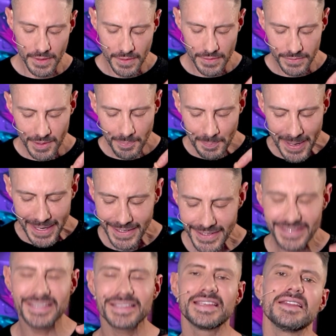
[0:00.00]
The
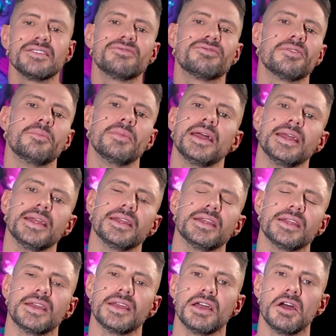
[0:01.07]
biggest thing for me
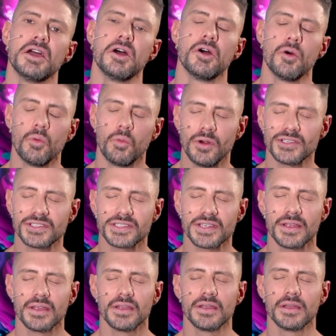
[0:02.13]
was
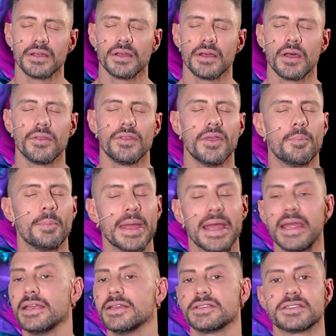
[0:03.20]
the
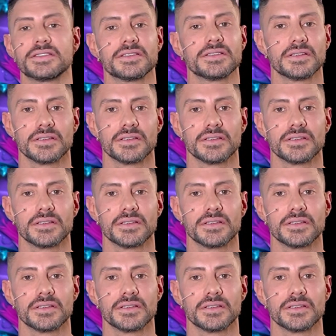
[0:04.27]
peace,